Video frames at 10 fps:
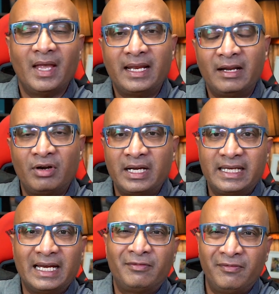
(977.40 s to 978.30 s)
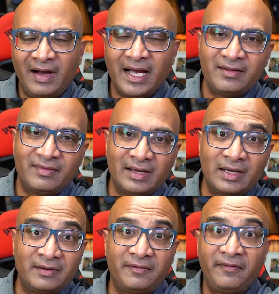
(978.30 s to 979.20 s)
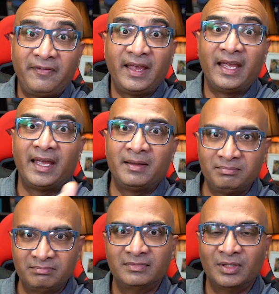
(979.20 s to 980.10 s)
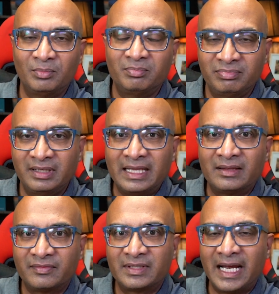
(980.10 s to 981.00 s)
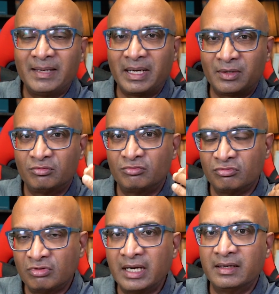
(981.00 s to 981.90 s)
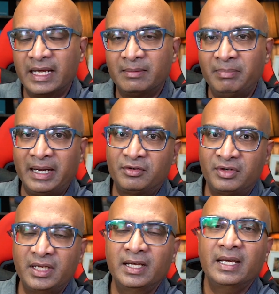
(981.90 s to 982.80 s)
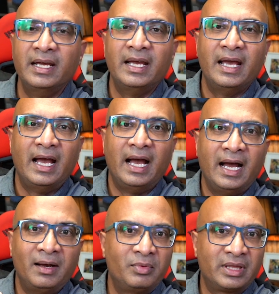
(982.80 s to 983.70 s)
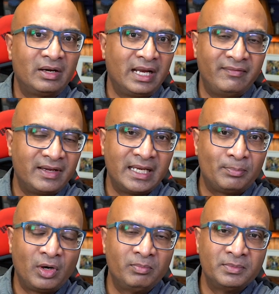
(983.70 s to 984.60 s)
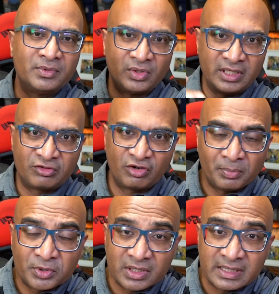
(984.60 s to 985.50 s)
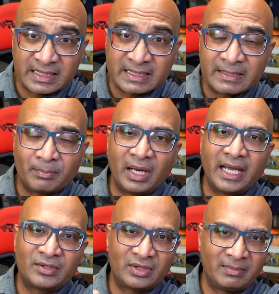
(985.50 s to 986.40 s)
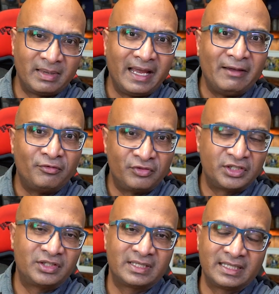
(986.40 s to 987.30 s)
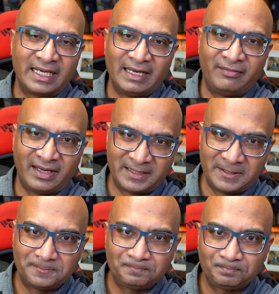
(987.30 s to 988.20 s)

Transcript: and I run it at 5, I get a fair length of time I could run that battery without having any problems or disruptions in supply, so that my fridge doesn't get affected.